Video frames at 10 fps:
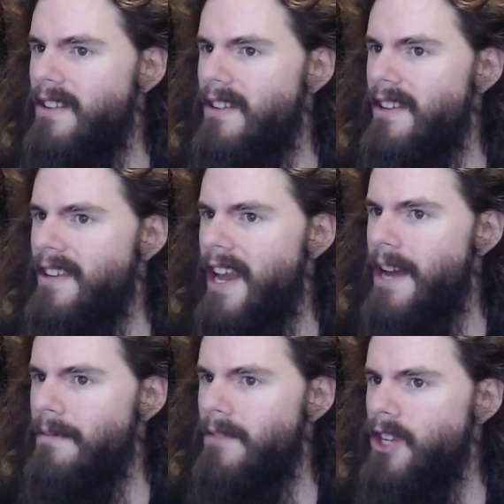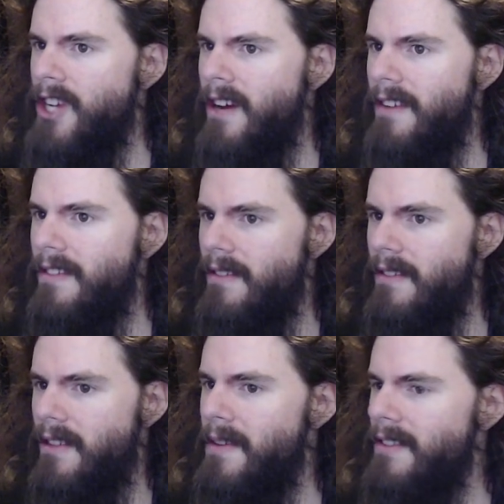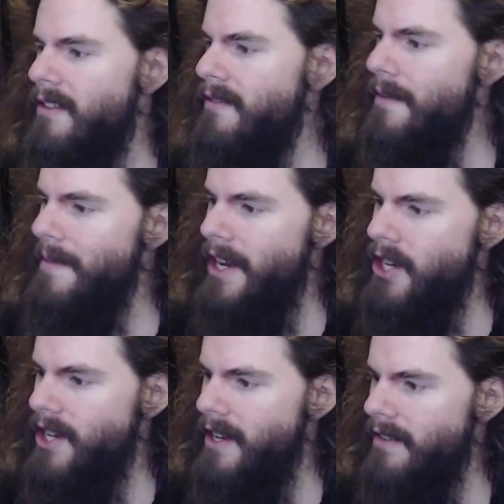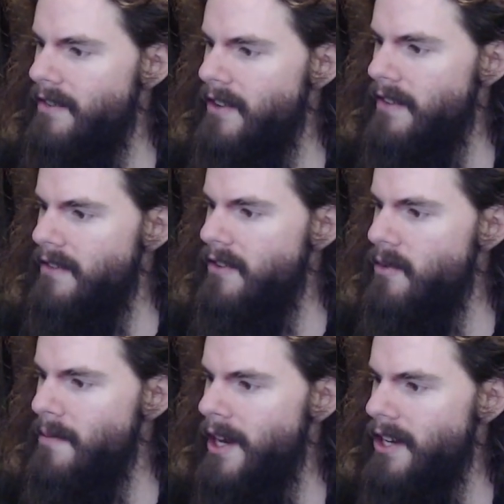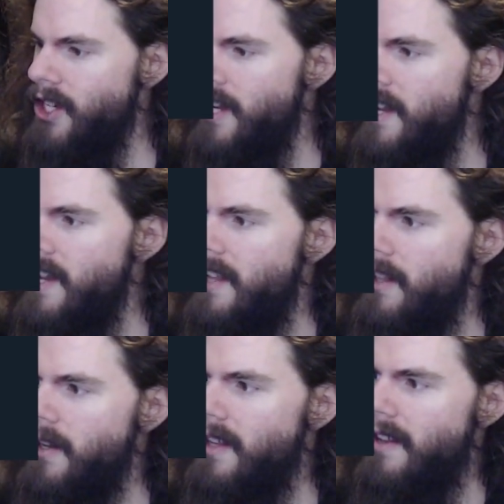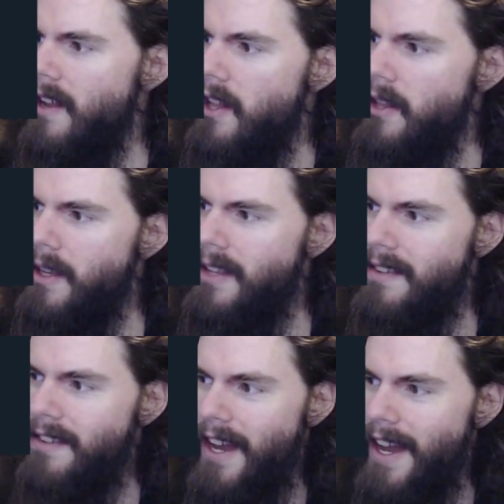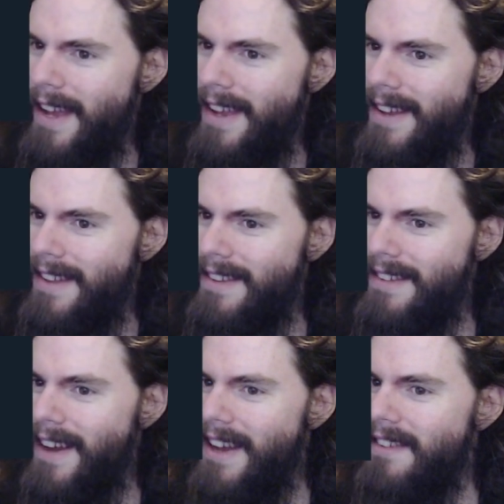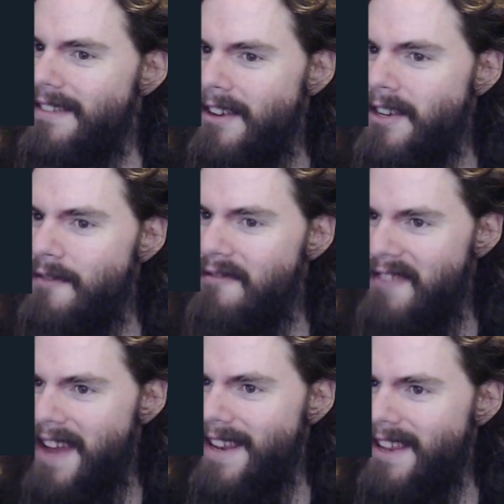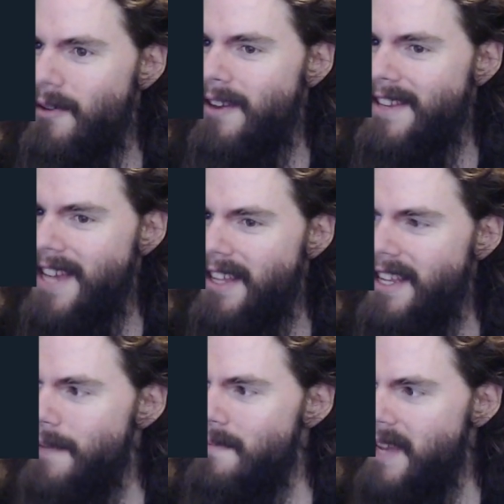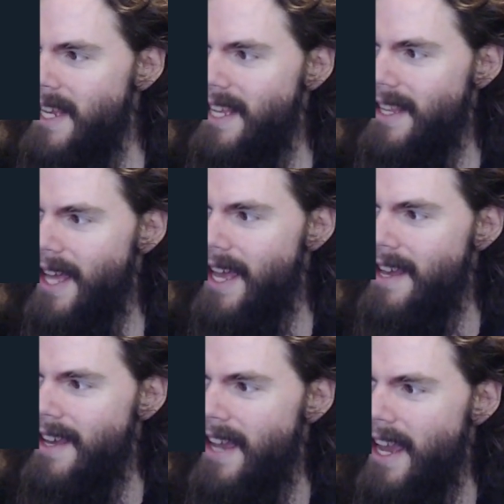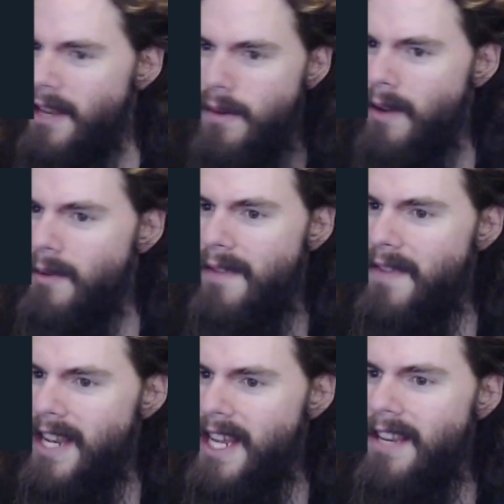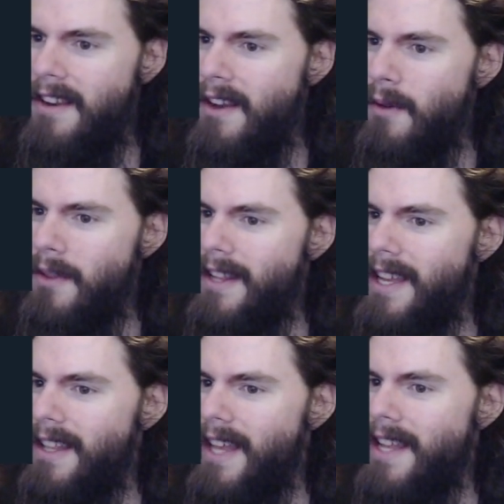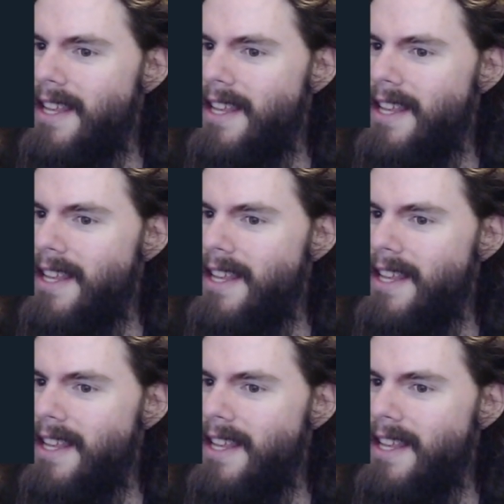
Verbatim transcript: damn shucks the misinformation is just too much. Look at look at this guy. This guy is such a fed. You can tell it immediately. And you don't even need to know that the Atlantic